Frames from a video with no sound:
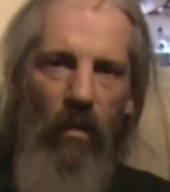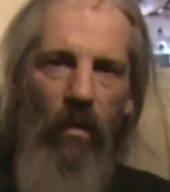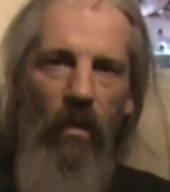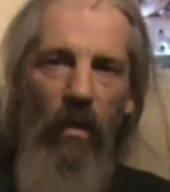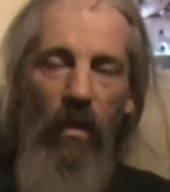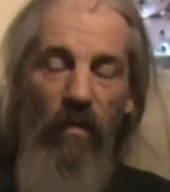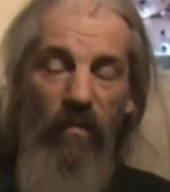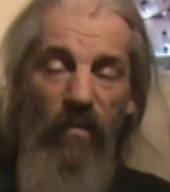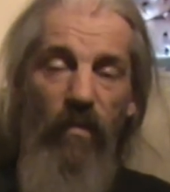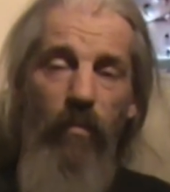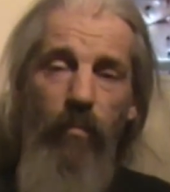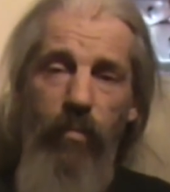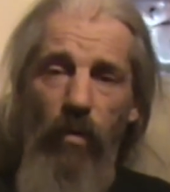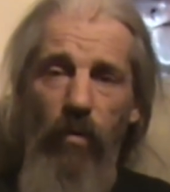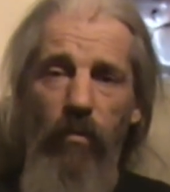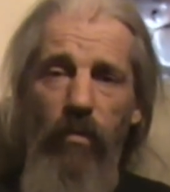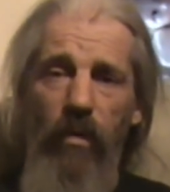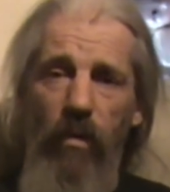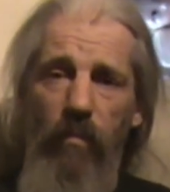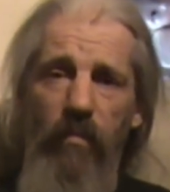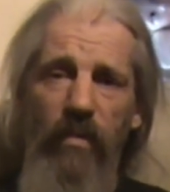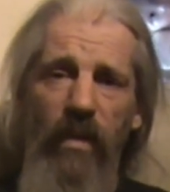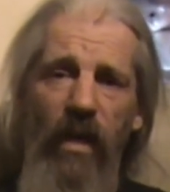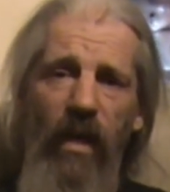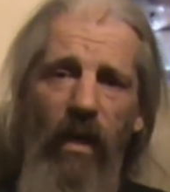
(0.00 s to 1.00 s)
If the brew
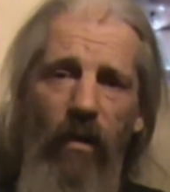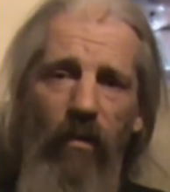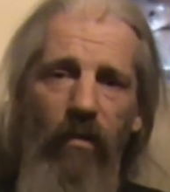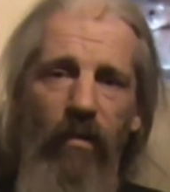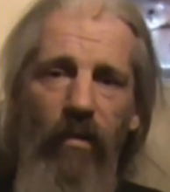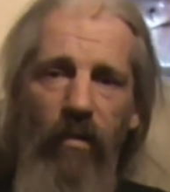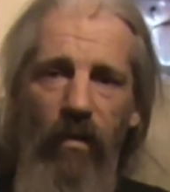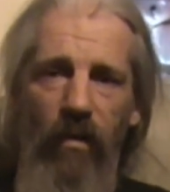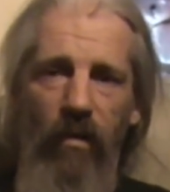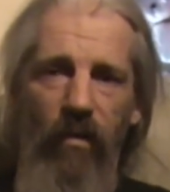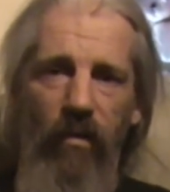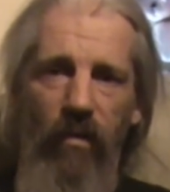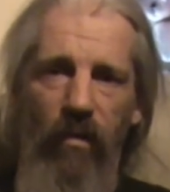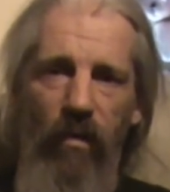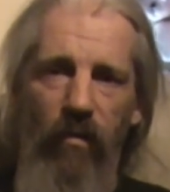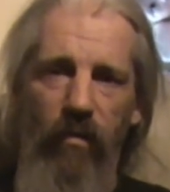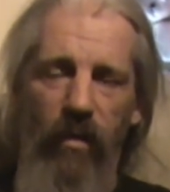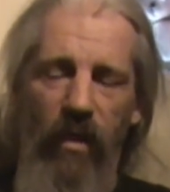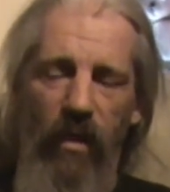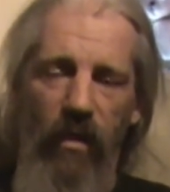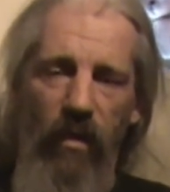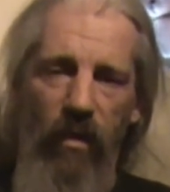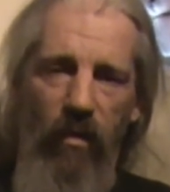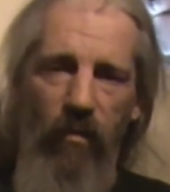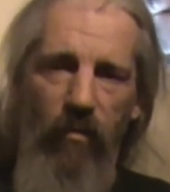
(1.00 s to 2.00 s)
comes out, you know, you don't
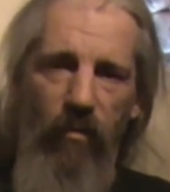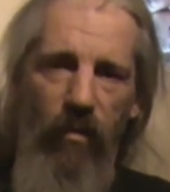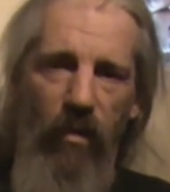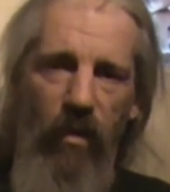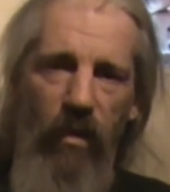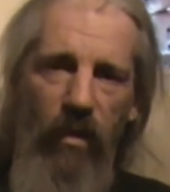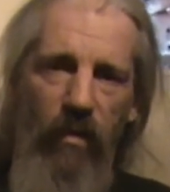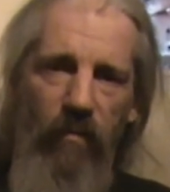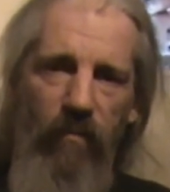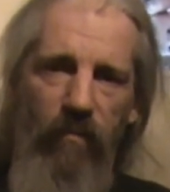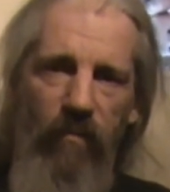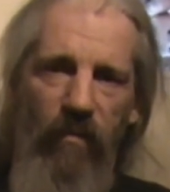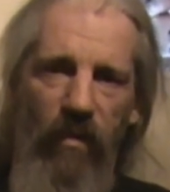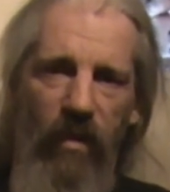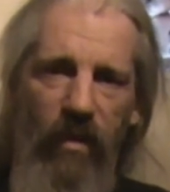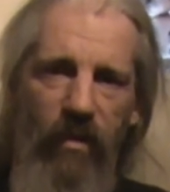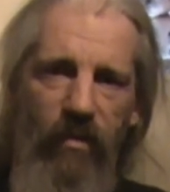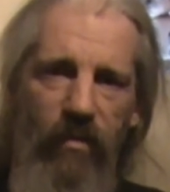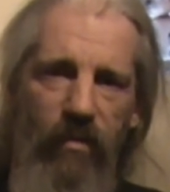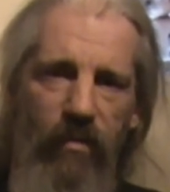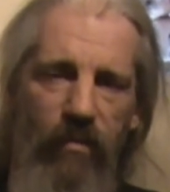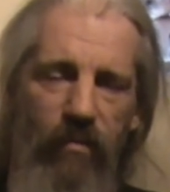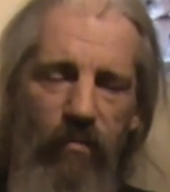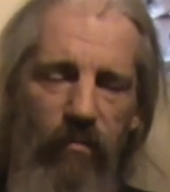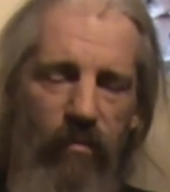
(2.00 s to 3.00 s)
get no
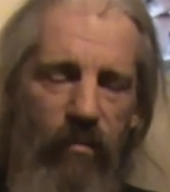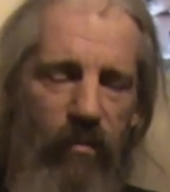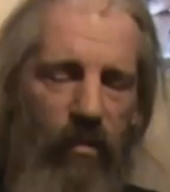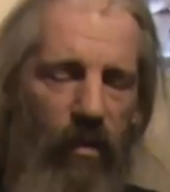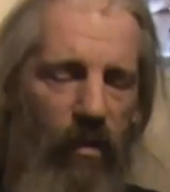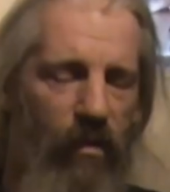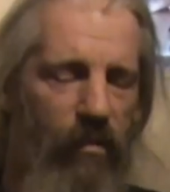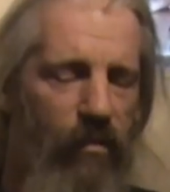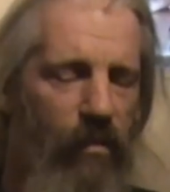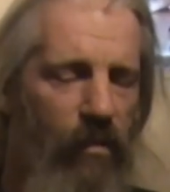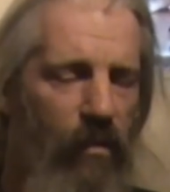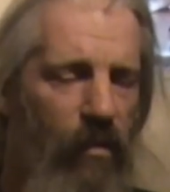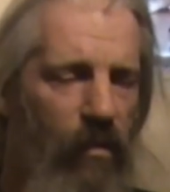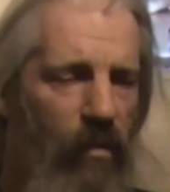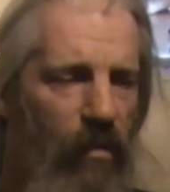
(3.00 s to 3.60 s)
infections or such.